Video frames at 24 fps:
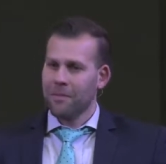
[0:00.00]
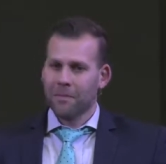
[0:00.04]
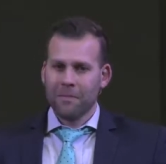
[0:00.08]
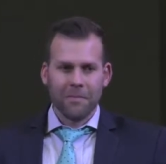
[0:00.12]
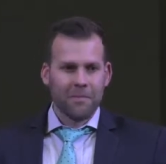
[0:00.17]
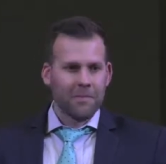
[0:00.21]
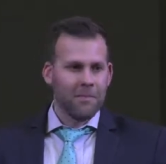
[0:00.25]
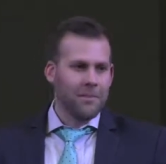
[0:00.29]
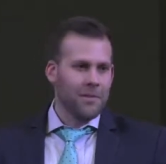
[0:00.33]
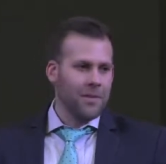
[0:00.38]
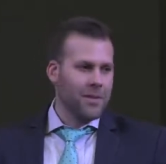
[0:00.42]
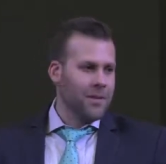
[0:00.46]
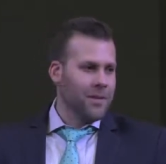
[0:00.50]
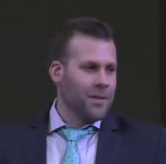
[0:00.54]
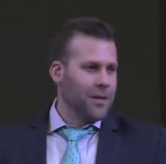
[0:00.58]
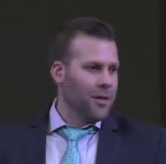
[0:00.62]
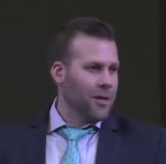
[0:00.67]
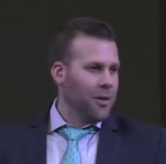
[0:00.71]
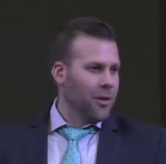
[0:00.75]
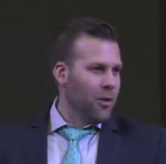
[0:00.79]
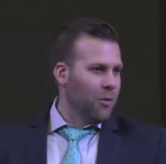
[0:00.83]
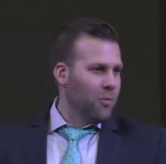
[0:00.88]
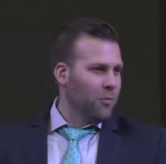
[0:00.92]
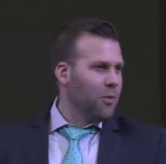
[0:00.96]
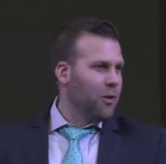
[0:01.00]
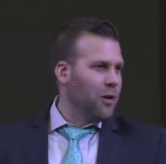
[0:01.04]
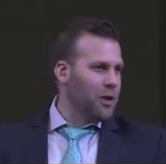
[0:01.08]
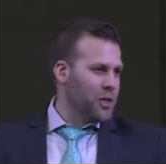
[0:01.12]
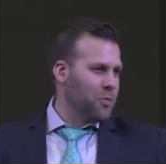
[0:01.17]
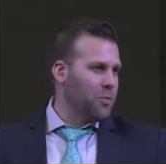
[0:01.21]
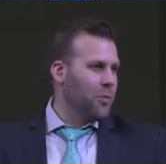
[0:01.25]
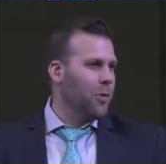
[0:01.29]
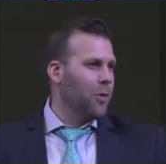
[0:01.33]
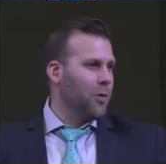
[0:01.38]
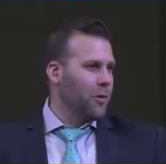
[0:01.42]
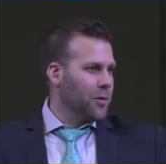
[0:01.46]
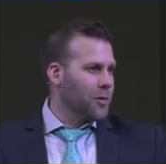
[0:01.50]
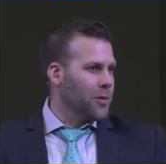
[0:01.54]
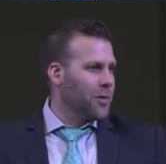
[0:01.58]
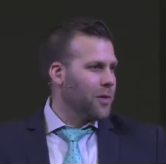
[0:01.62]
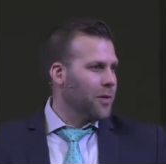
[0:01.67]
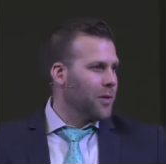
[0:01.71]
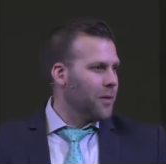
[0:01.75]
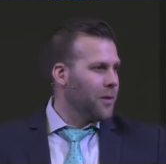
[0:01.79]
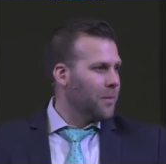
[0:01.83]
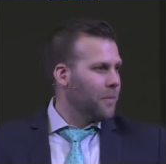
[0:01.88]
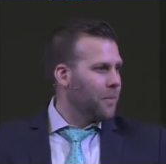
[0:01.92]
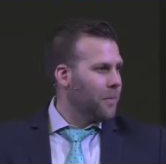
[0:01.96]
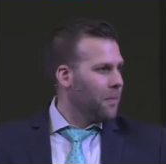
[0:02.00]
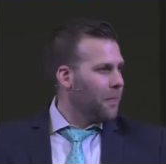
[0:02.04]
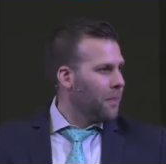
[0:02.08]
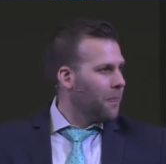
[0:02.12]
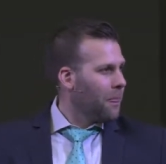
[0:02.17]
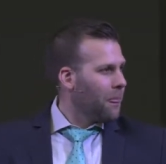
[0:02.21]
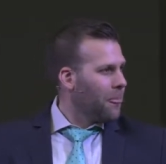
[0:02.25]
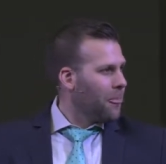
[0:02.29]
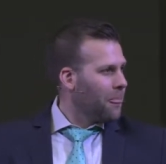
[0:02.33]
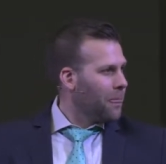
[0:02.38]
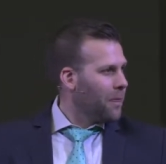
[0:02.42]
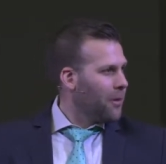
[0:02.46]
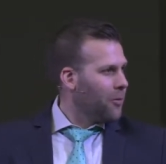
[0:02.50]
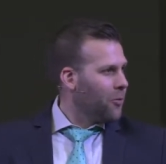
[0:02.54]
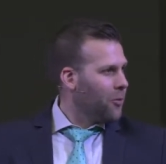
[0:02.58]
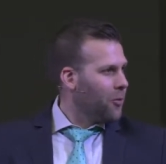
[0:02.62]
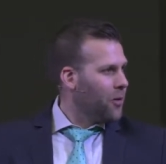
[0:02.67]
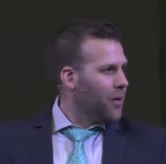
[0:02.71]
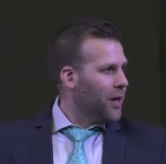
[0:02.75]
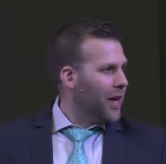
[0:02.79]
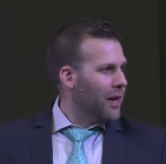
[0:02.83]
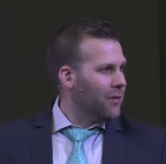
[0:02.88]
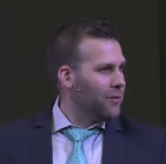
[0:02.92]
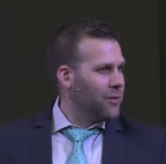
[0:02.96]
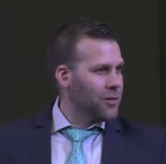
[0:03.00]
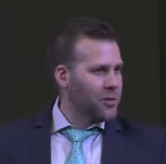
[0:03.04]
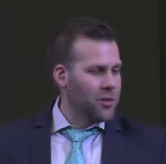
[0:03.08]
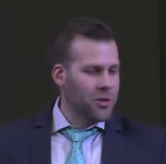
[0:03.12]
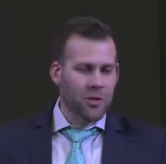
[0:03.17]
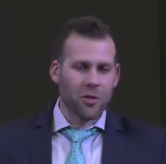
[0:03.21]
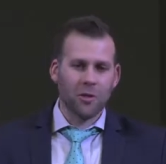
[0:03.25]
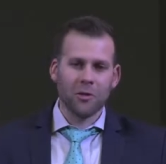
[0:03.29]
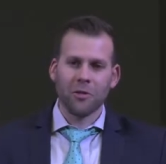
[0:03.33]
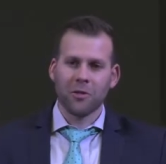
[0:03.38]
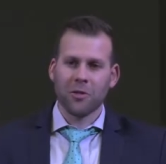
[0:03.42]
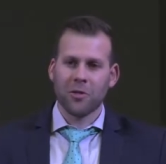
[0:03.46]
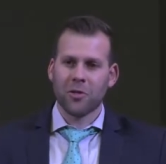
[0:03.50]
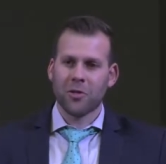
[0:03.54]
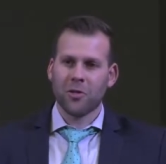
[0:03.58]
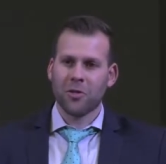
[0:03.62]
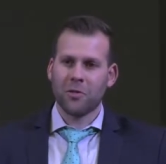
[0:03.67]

in little old Bridgeport if we have a church